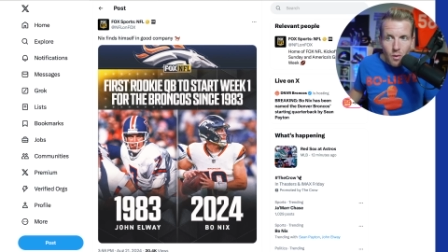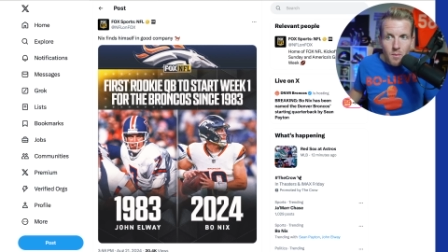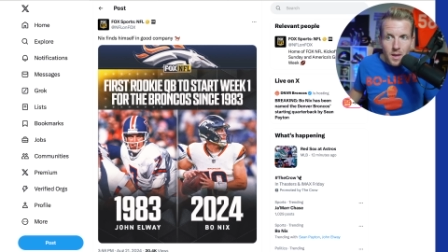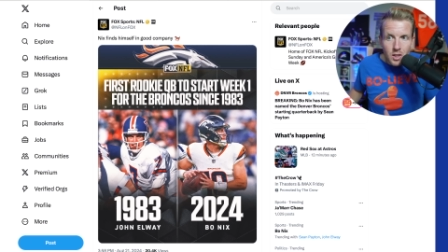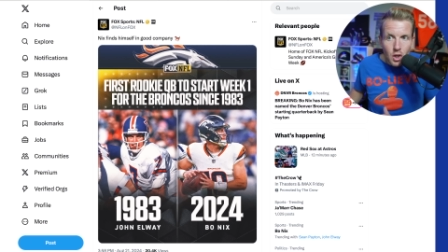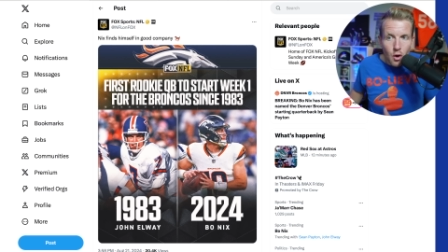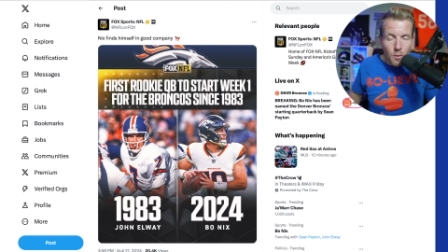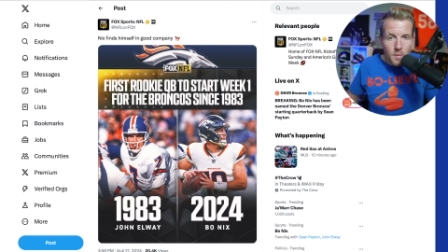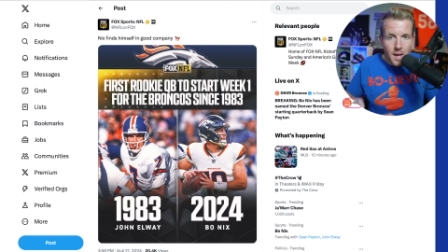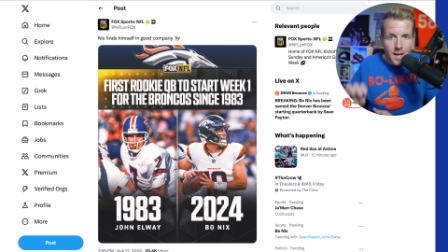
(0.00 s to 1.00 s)
much
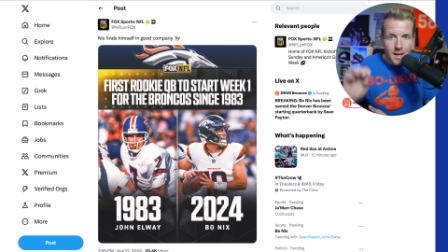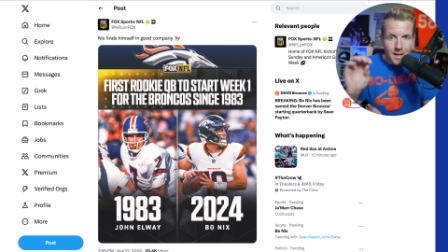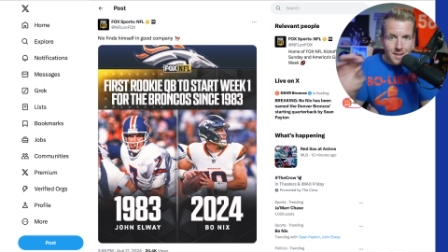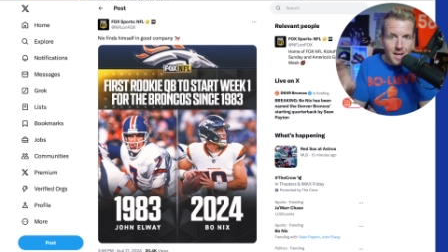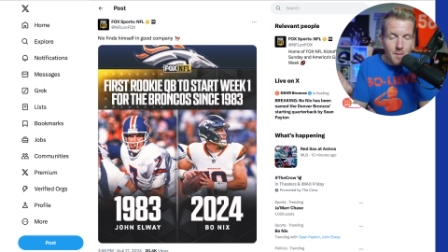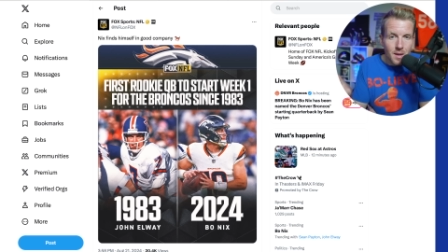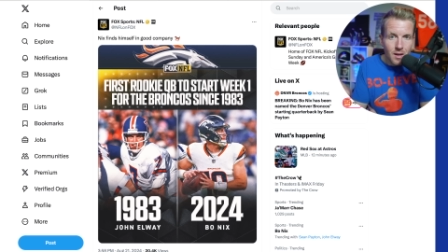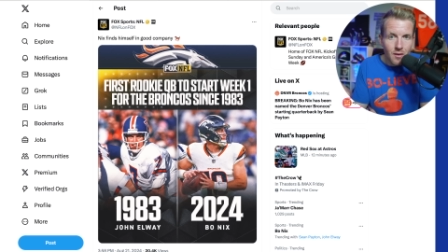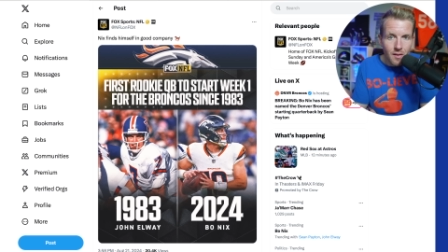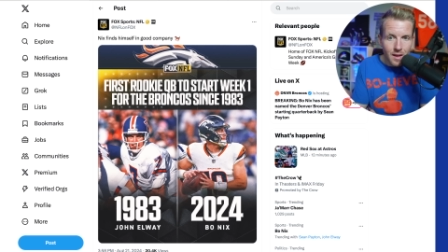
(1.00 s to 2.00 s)
hope and excitement
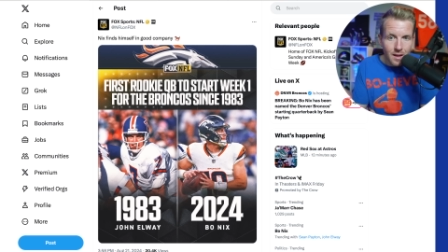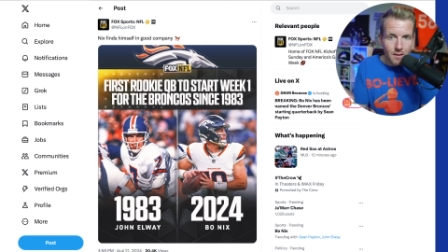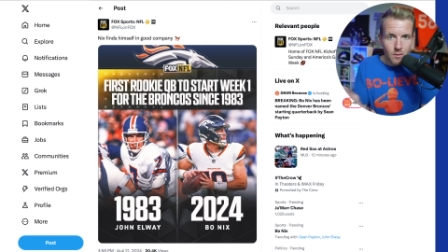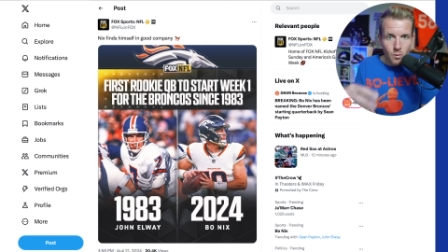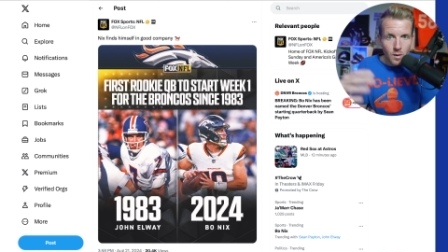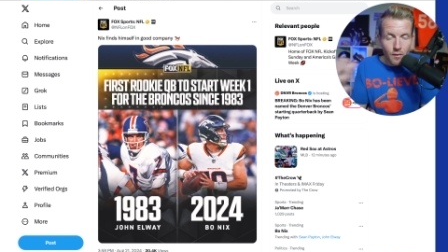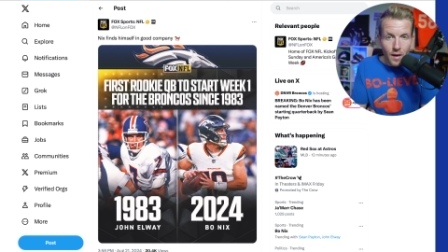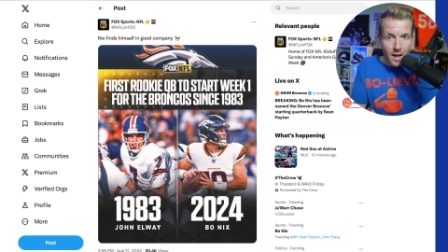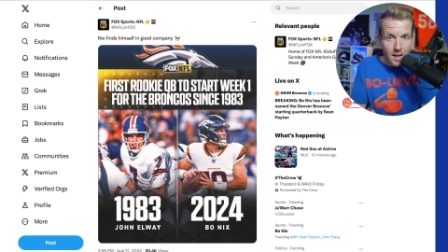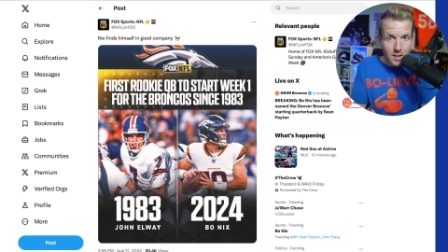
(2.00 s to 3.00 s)
here. Like we've
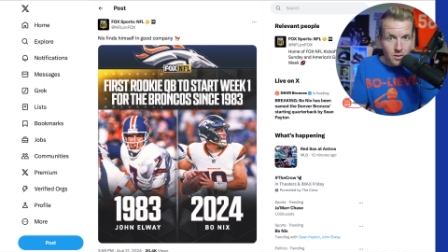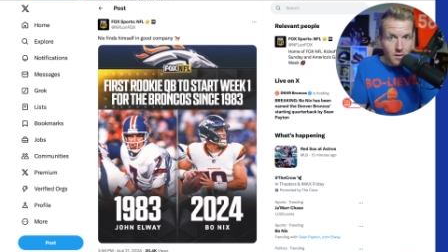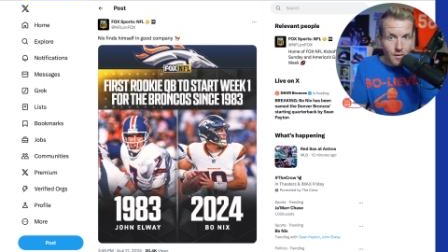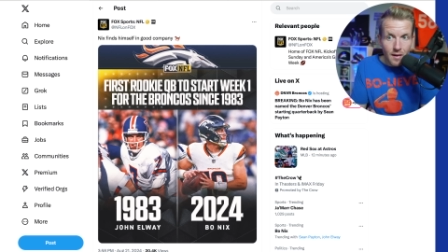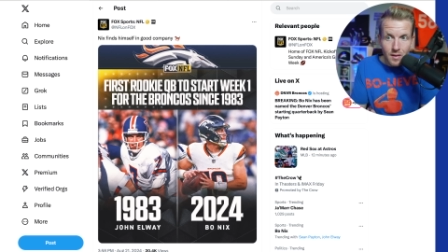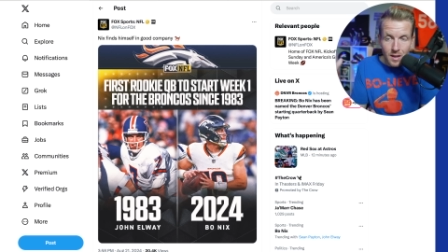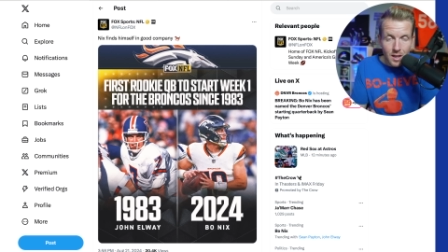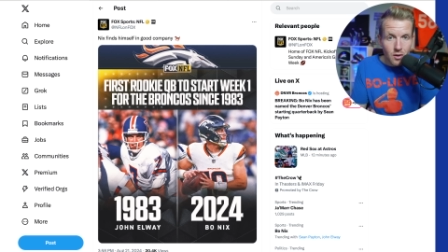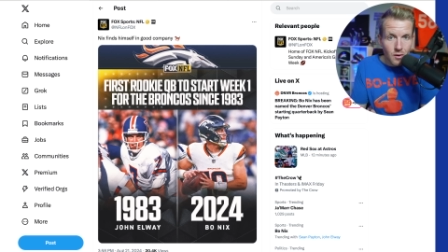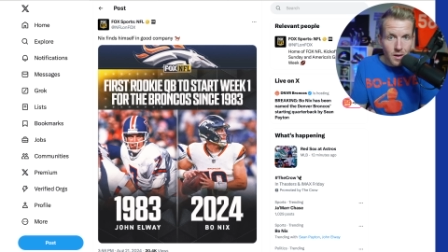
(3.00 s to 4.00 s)
had a history of having
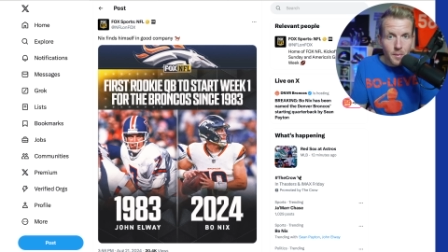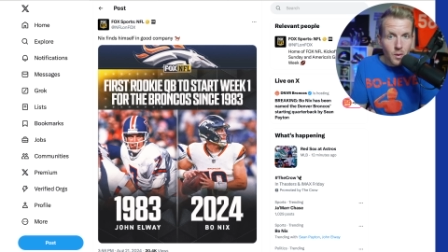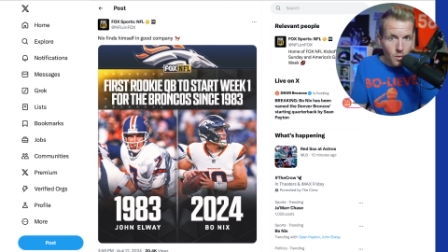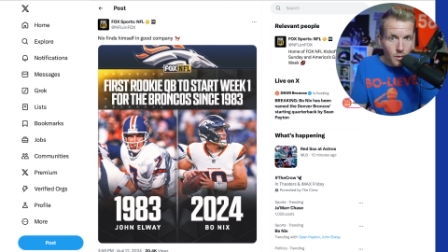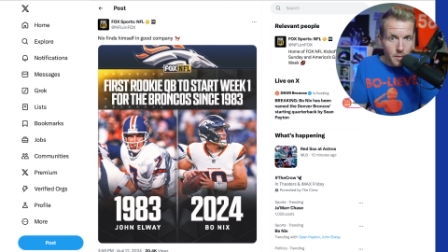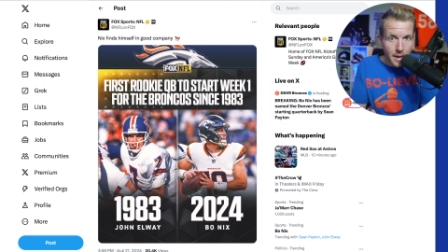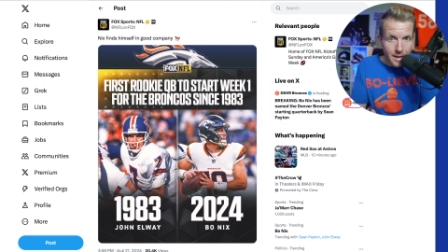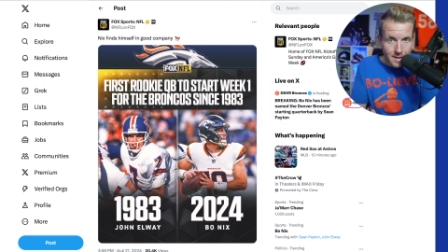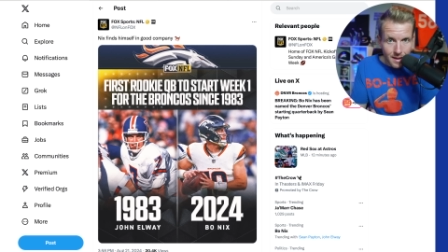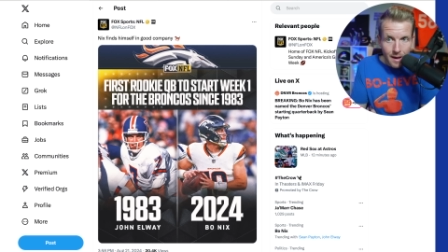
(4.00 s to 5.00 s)
incredible
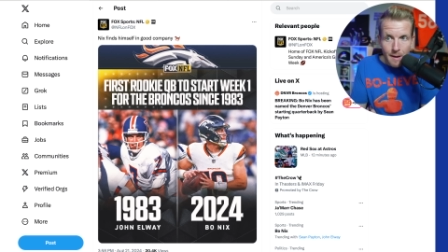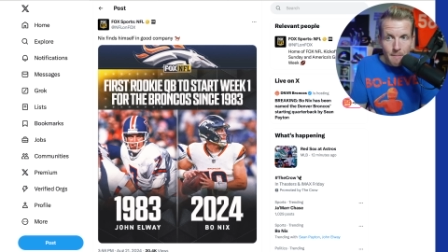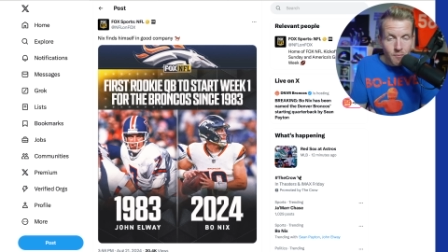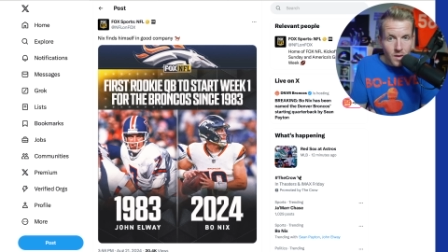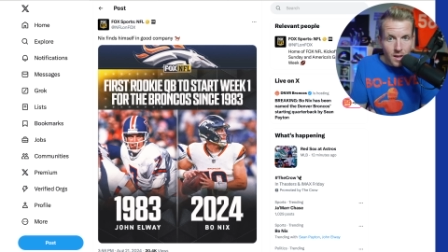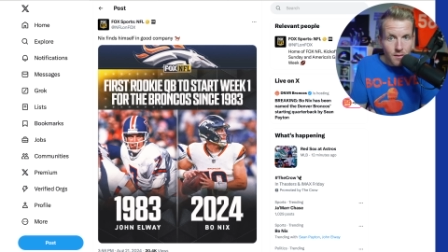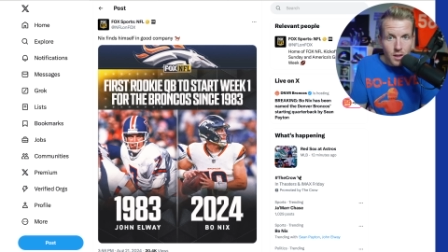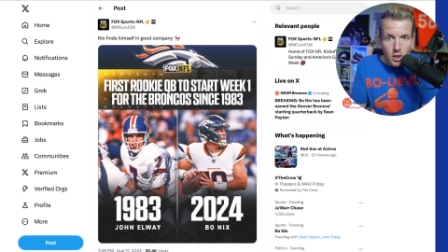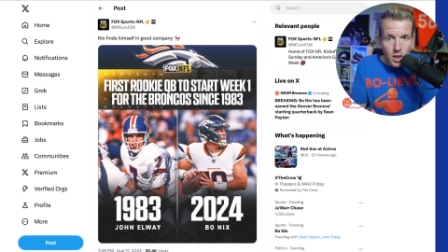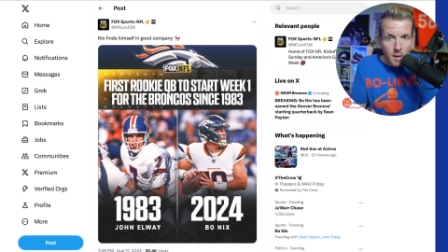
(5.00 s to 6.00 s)
quarterbacks. Like even a Jake